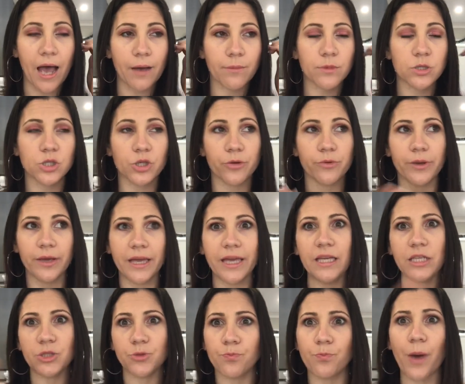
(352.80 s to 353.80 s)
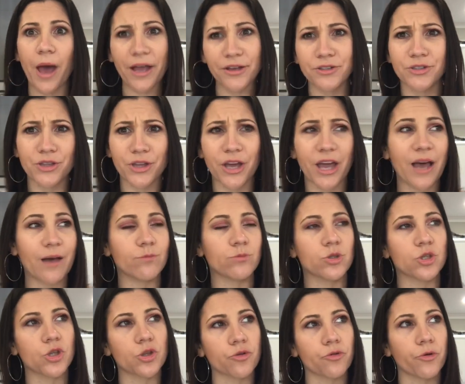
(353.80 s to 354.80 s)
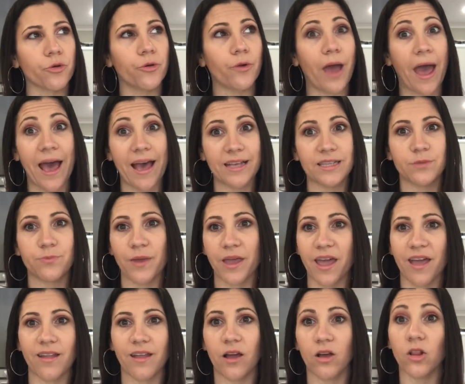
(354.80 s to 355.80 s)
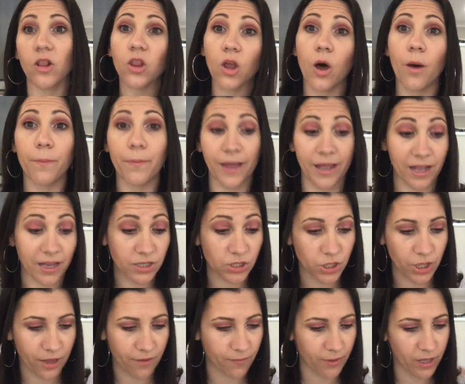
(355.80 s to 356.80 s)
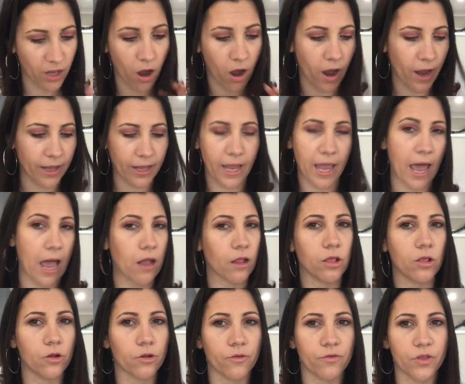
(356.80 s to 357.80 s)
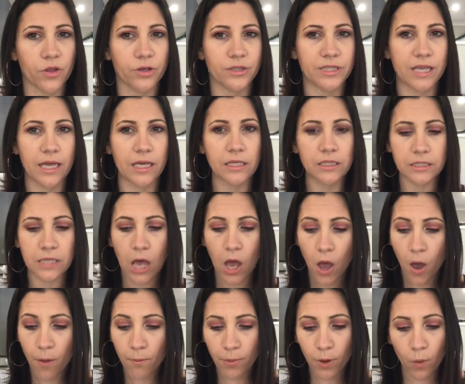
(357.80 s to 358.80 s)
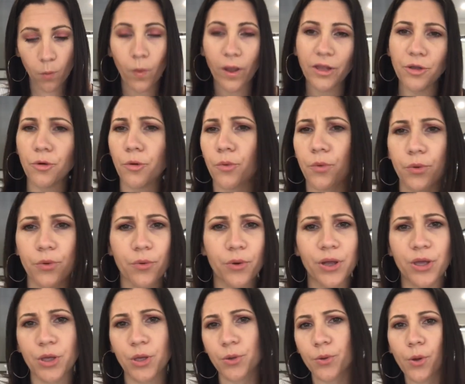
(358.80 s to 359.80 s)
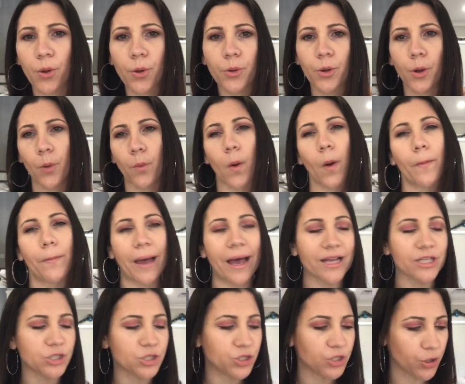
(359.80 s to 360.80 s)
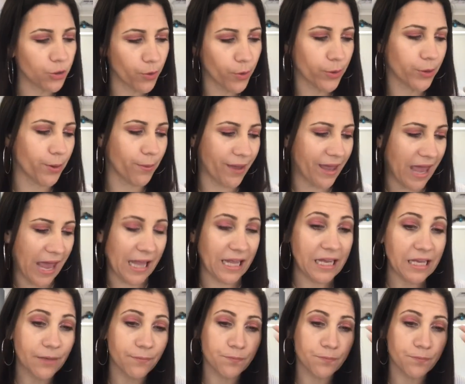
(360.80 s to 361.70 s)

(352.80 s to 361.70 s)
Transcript: So each batch that comes through has been getting a lot better. So they've been ironing out a lot of those kinks, but when you're ordering, you don't know what batch you're going to be getting.